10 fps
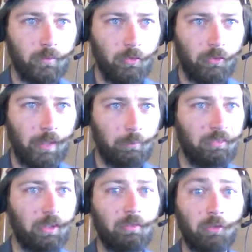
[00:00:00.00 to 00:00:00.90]
yeah, we're
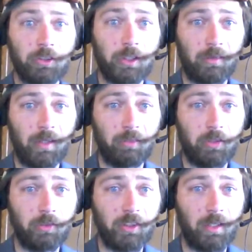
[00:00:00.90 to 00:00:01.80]
very fortunate to have a
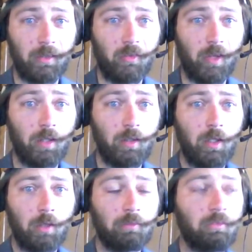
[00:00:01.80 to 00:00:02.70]
huge data set.
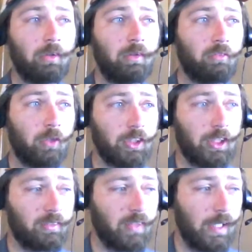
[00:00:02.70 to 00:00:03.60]
We're very
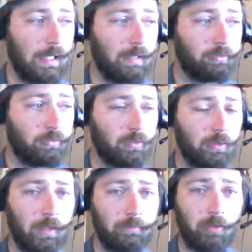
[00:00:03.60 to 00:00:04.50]
fortunate to have
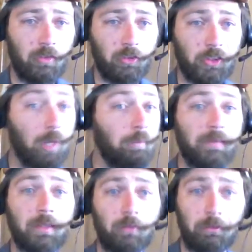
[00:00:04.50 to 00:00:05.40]
research. I'm
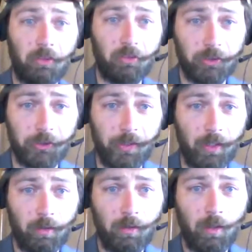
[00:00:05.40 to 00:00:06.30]
not the only researcher
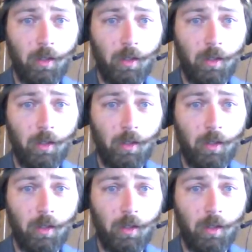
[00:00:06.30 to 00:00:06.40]
here.